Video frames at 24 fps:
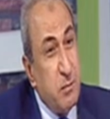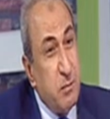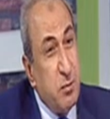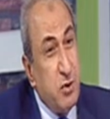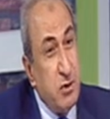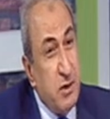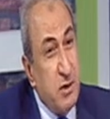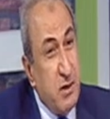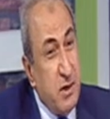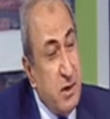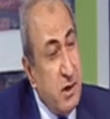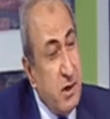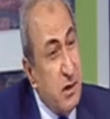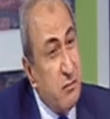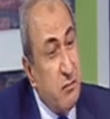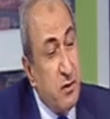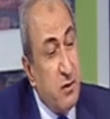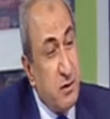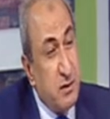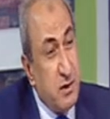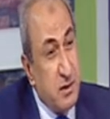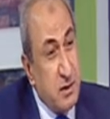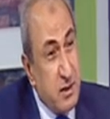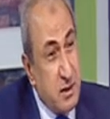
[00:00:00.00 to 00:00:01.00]
putting an end
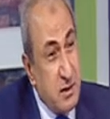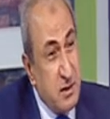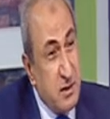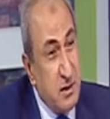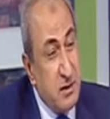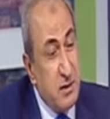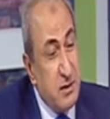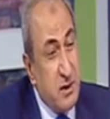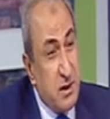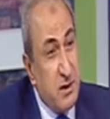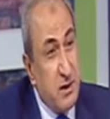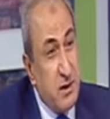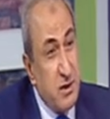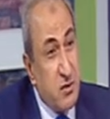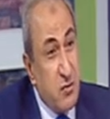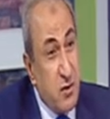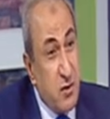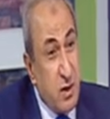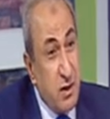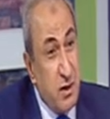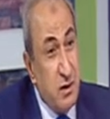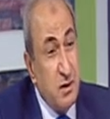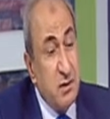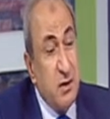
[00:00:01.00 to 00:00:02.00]
for the tussles and the
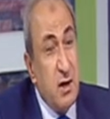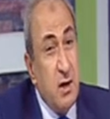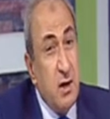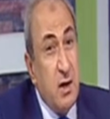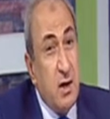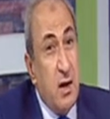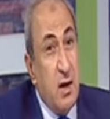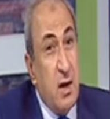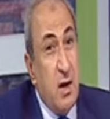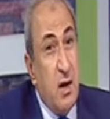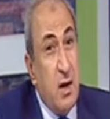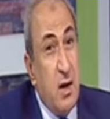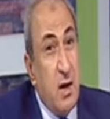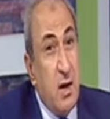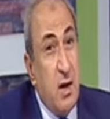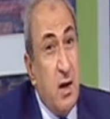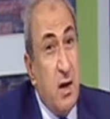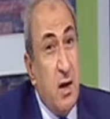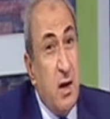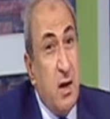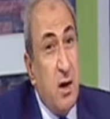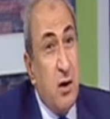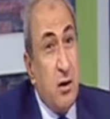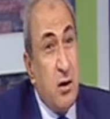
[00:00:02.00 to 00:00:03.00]
struggles
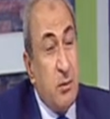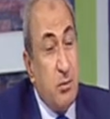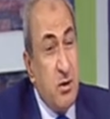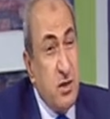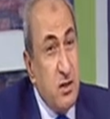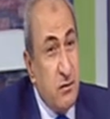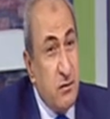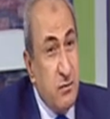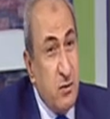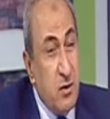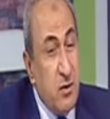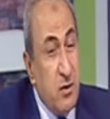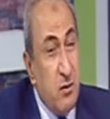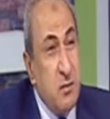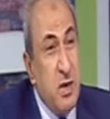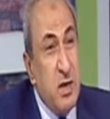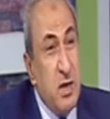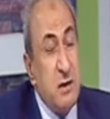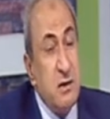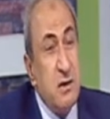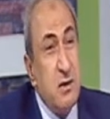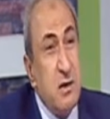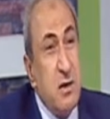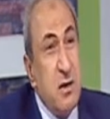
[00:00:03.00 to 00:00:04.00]
on a peaceful
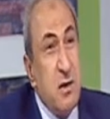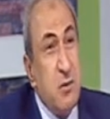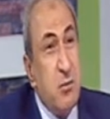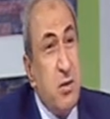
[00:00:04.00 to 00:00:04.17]
means.